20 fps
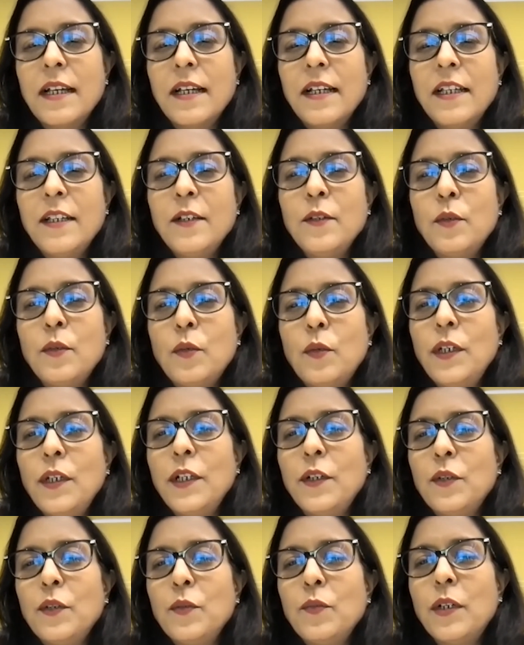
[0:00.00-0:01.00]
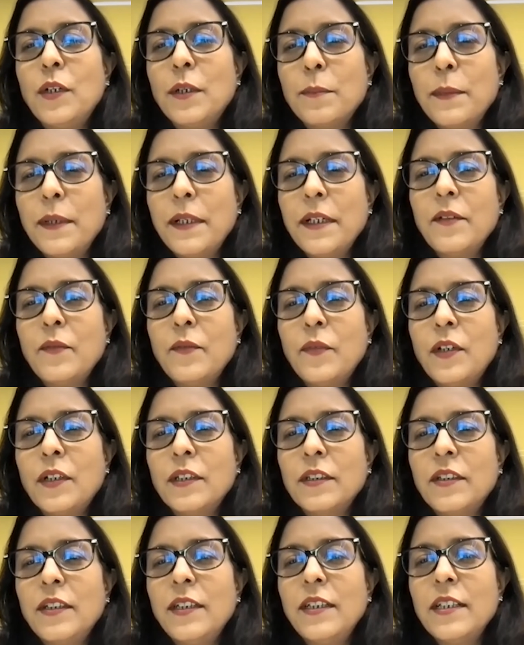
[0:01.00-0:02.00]
only going to
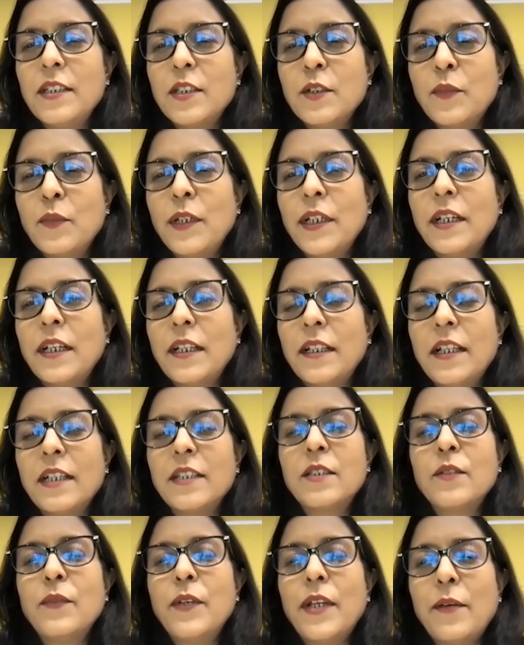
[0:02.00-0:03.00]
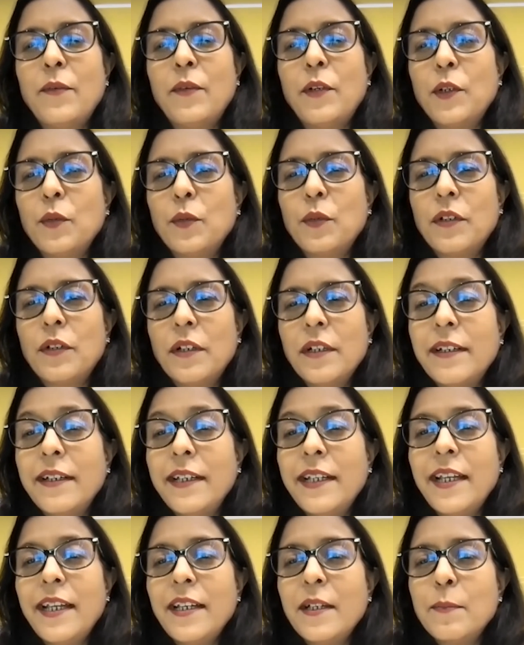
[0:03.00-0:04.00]
work 3 days a week, and that's the way I want to
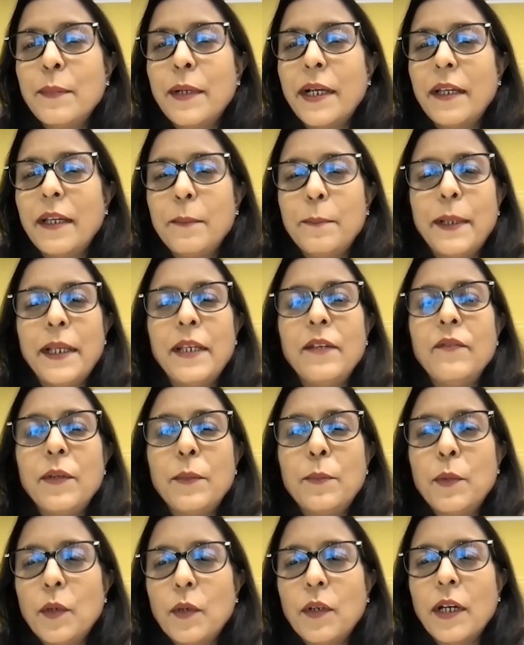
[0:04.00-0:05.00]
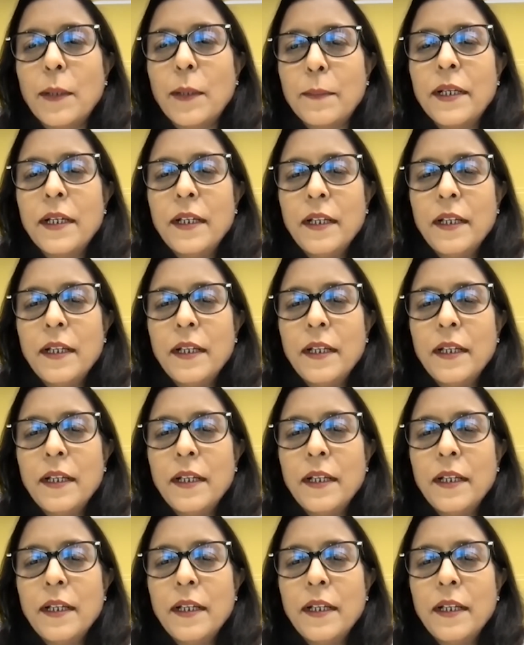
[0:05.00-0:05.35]
create my benefit program,